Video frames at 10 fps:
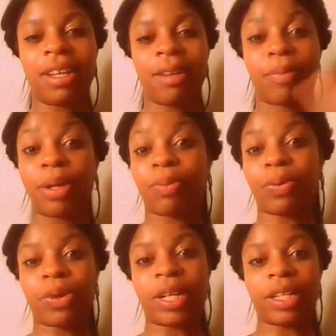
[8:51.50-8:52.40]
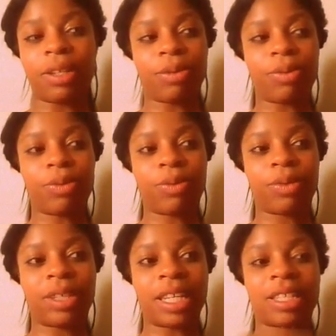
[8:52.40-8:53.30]
people and you
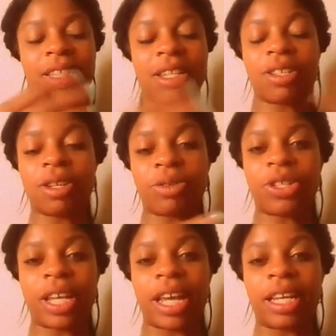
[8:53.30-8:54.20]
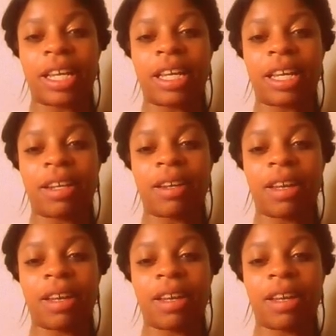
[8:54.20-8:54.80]
get to associating and